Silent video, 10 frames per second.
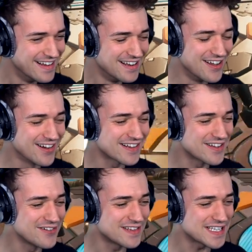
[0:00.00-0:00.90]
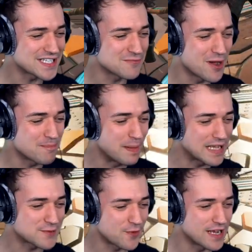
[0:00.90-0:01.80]
Look, dude, this is what
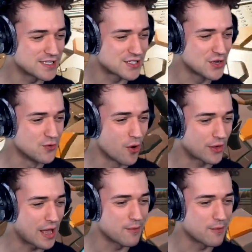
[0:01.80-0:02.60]
best friends do, okay?